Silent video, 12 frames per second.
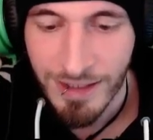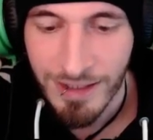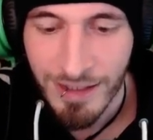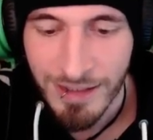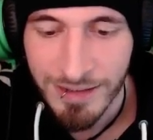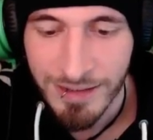
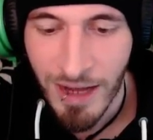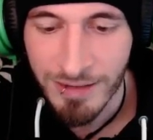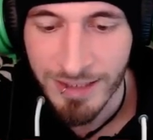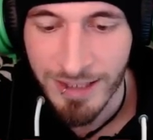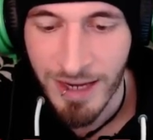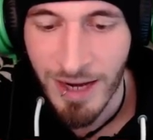Don't
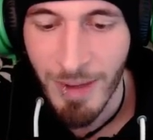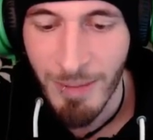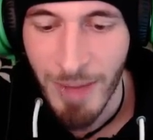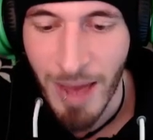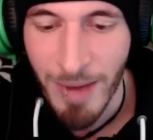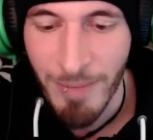kill me,
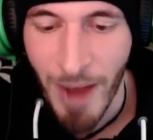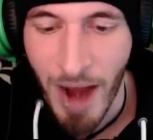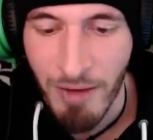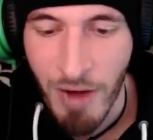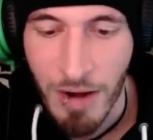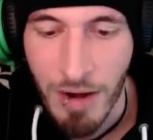baby
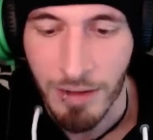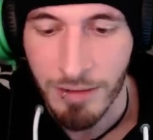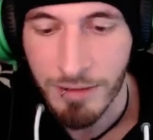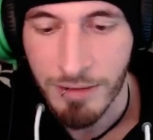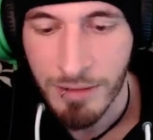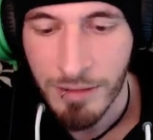barrel.
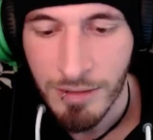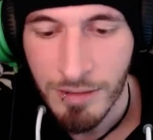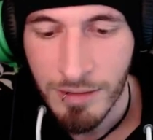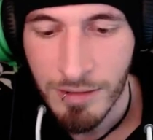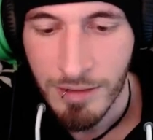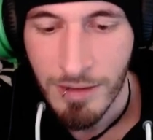
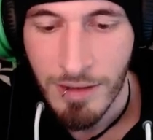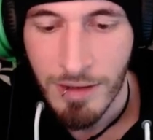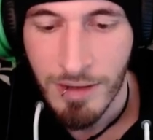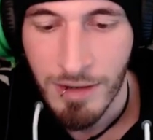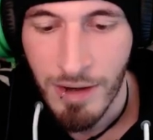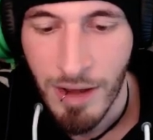
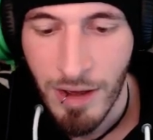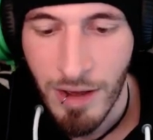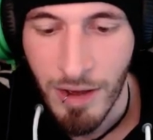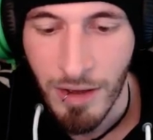No.